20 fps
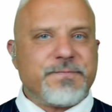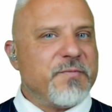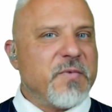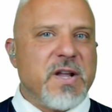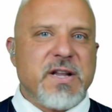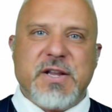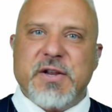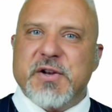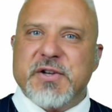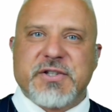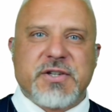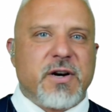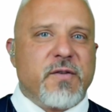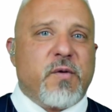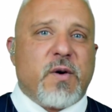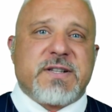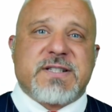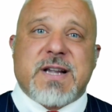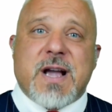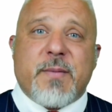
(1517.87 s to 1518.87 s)
you deserve
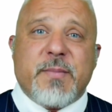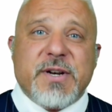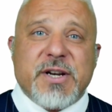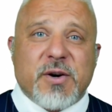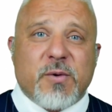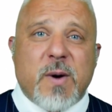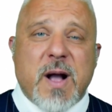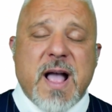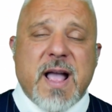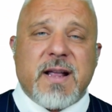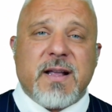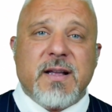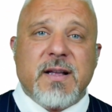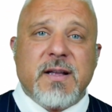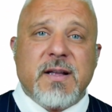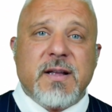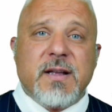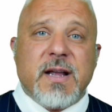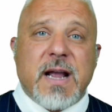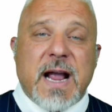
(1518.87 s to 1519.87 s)
what's coming your way.
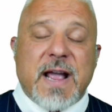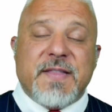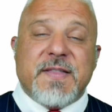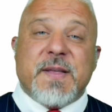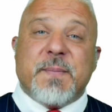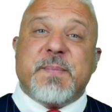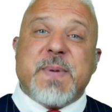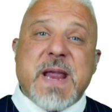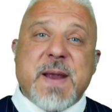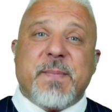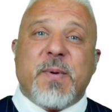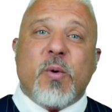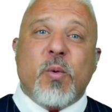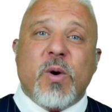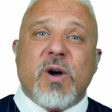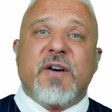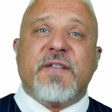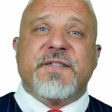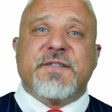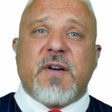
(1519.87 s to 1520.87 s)
And the people
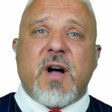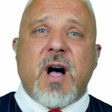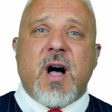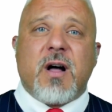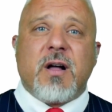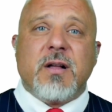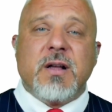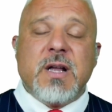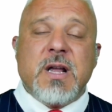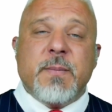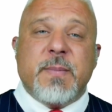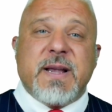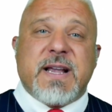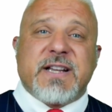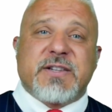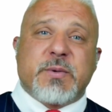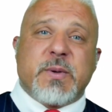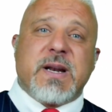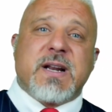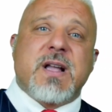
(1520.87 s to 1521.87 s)
will fall. Because
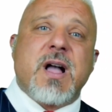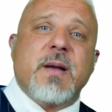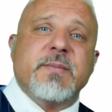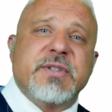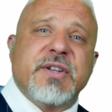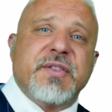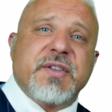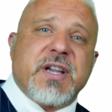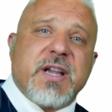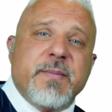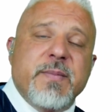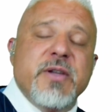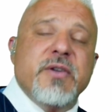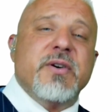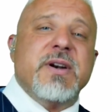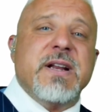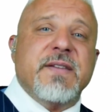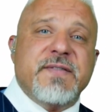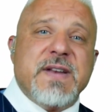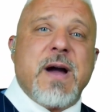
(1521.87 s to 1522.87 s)
when it comes to the community
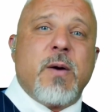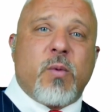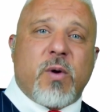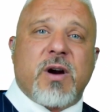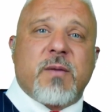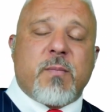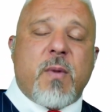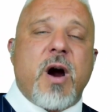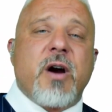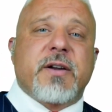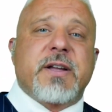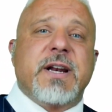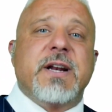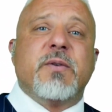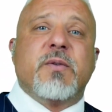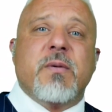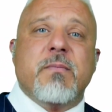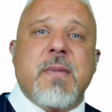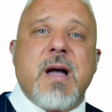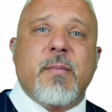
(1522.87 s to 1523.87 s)
of network marketing,
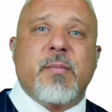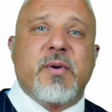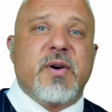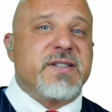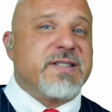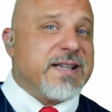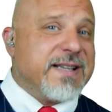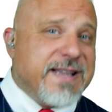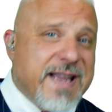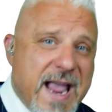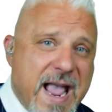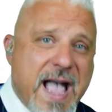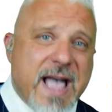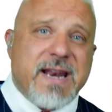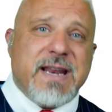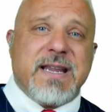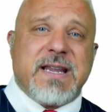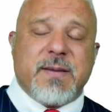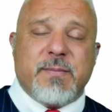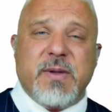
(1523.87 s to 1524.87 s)
remember, it's a catty
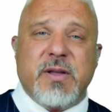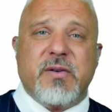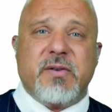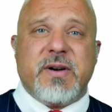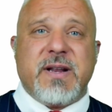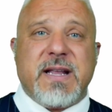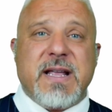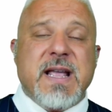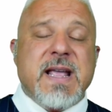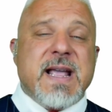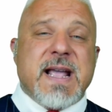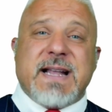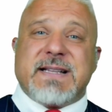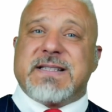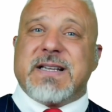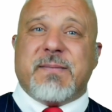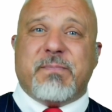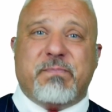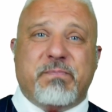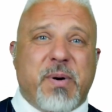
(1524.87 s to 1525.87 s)
community. It's a
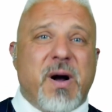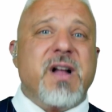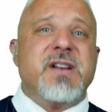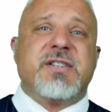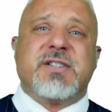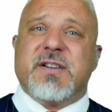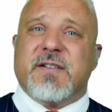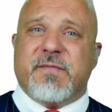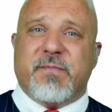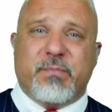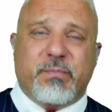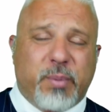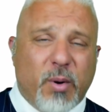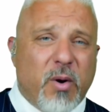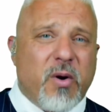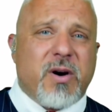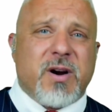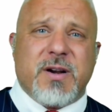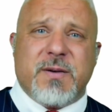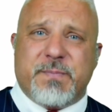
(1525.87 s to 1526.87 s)
bunch of
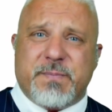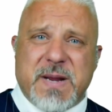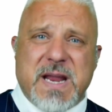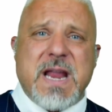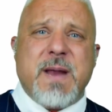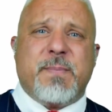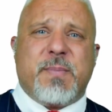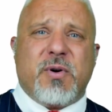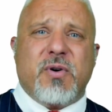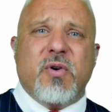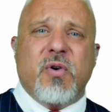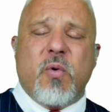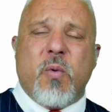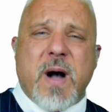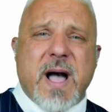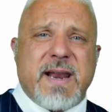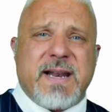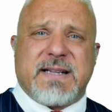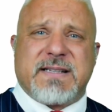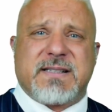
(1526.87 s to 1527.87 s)
bored people who
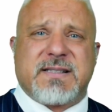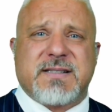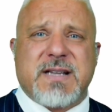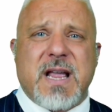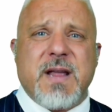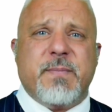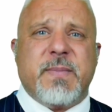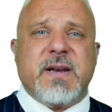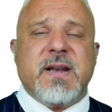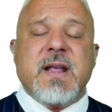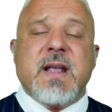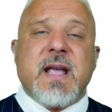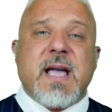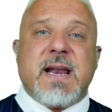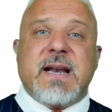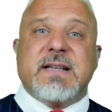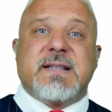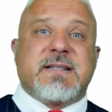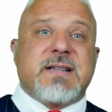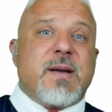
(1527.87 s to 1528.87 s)
want excitement. And
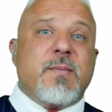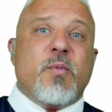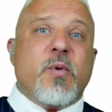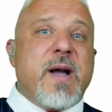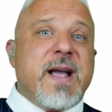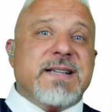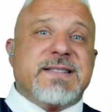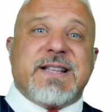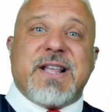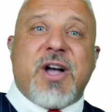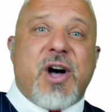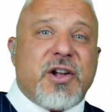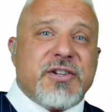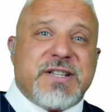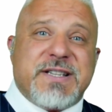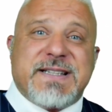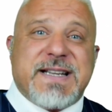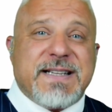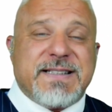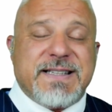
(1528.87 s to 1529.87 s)
in some ways, they all
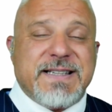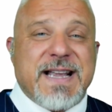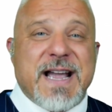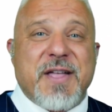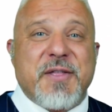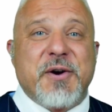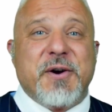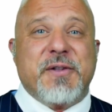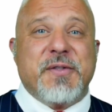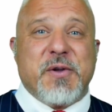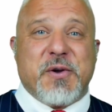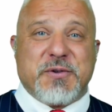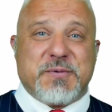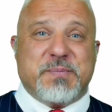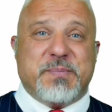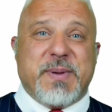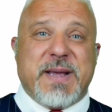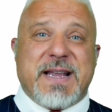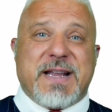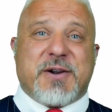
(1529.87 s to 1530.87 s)
just get together in those
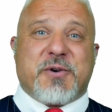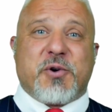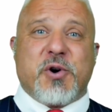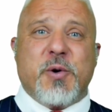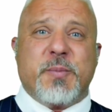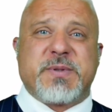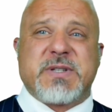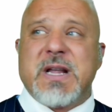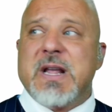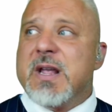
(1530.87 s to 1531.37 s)
big groups